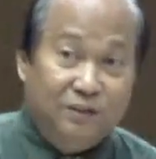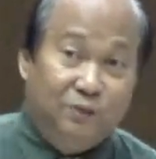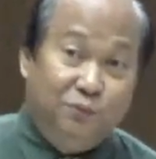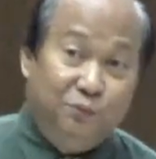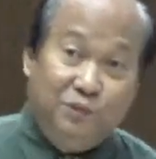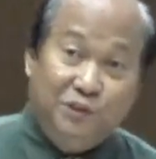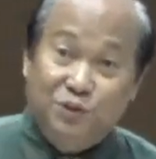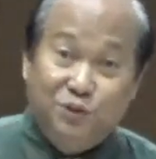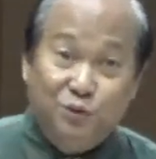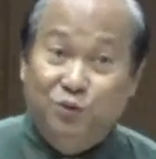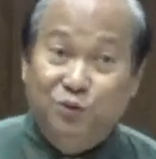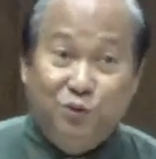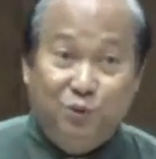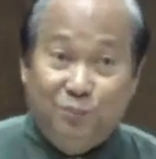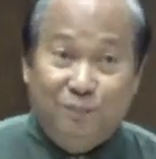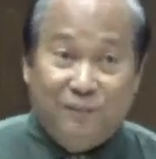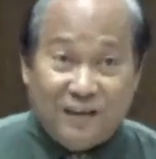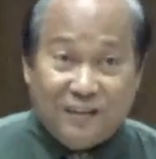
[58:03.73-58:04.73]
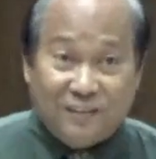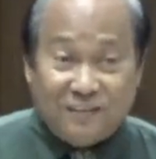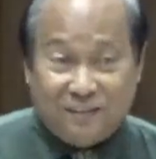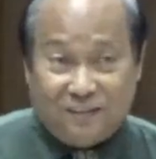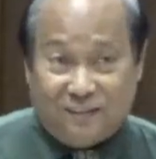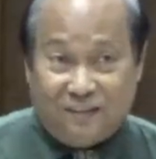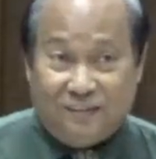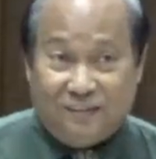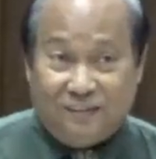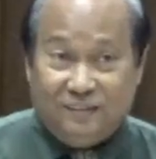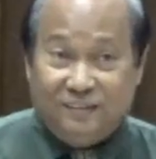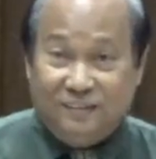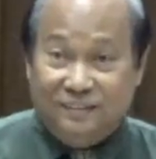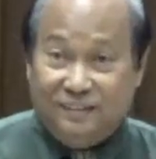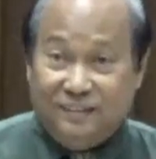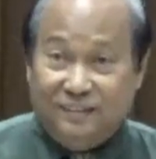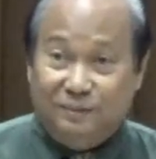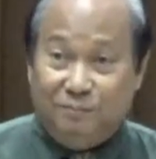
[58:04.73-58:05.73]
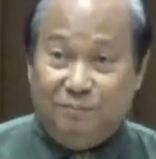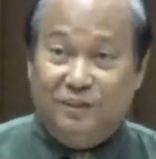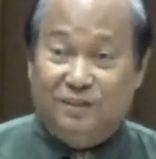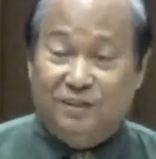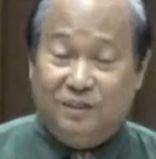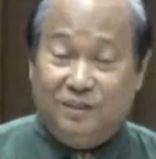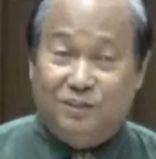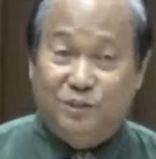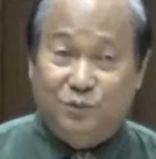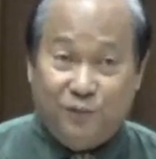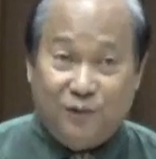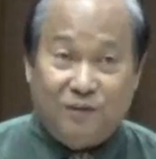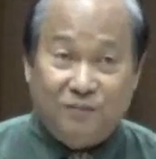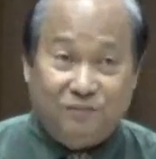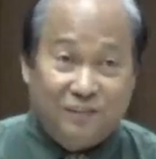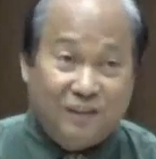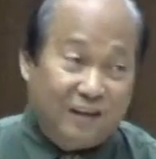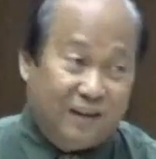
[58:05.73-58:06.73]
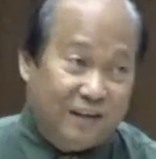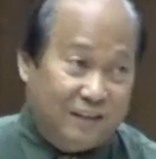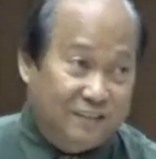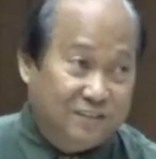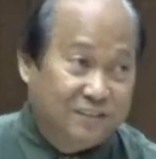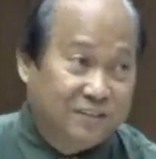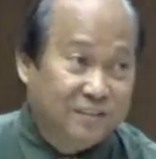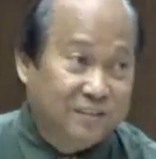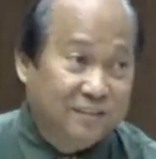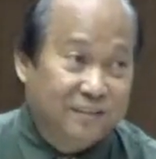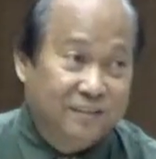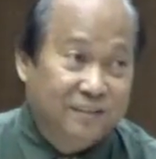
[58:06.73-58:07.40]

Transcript: we should do better because we have Christ.